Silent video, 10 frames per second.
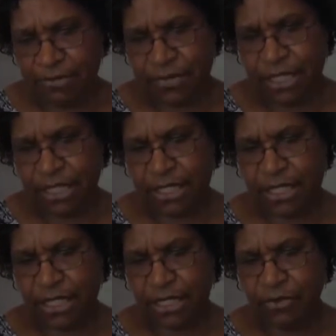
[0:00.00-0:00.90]
the
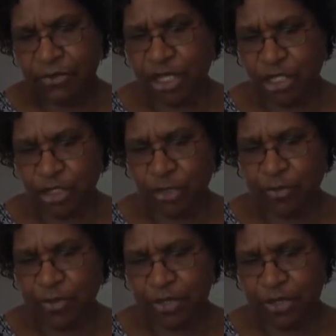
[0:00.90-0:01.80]
the workshop
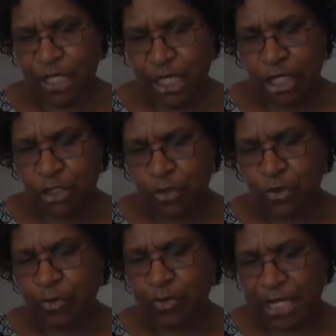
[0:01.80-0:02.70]
uh,
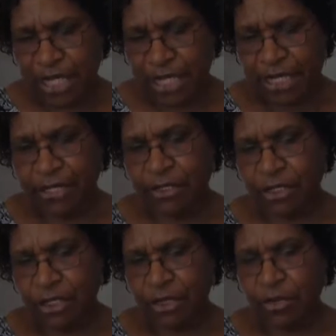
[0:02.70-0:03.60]
to bring
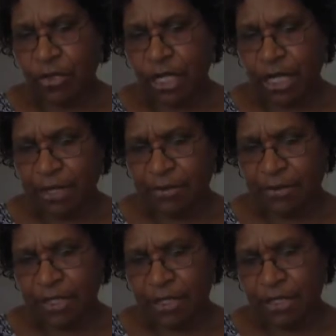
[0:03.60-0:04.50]
you know uh,
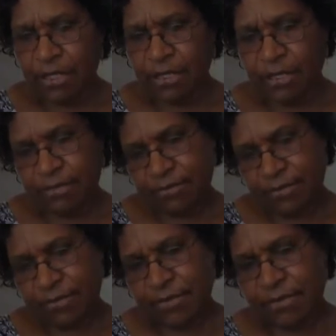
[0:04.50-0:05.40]

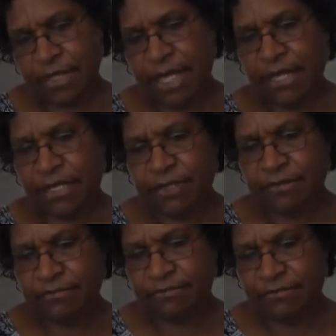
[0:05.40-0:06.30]

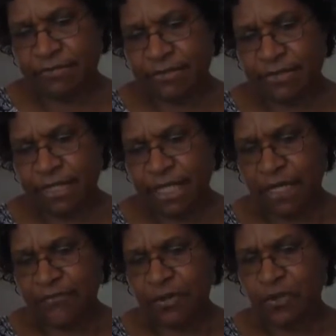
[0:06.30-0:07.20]
gain
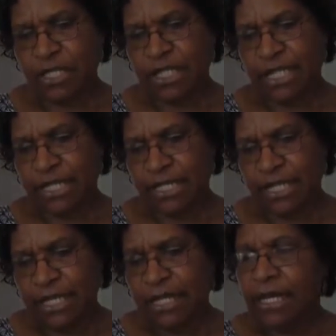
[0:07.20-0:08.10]
uh, views and
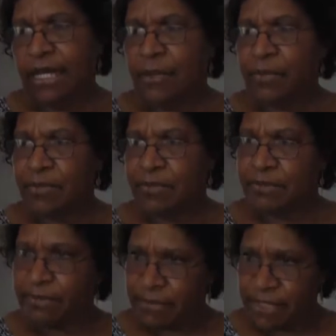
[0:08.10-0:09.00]
uh,
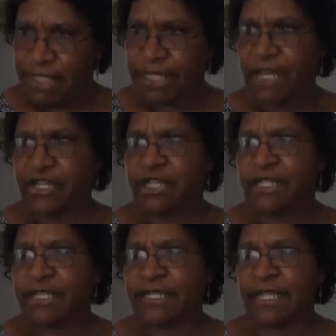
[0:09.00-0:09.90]

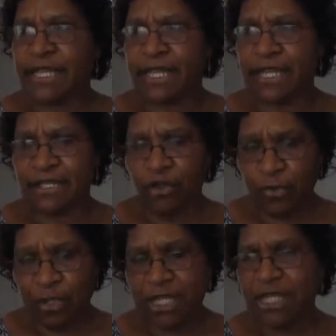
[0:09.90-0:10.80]
discussions and
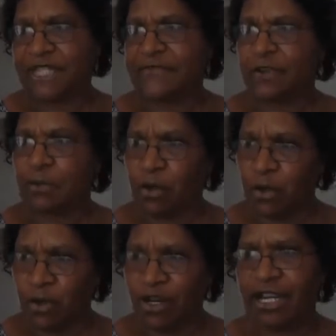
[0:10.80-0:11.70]
opinions from
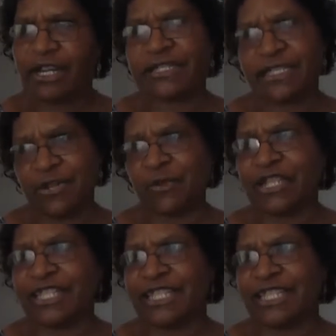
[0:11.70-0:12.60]
all
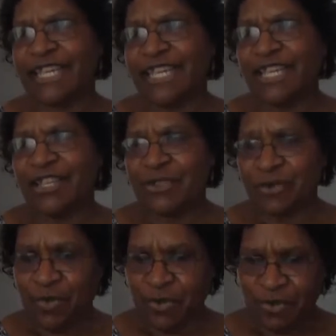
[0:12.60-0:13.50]
stakeholders.
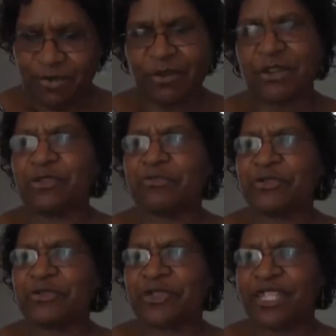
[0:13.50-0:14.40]
To Mata Luis,
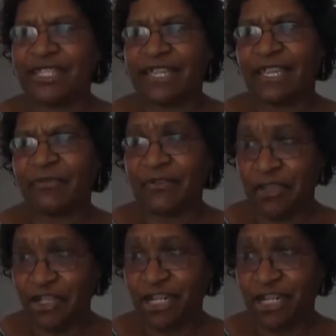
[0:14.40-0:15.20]
National MTV uh,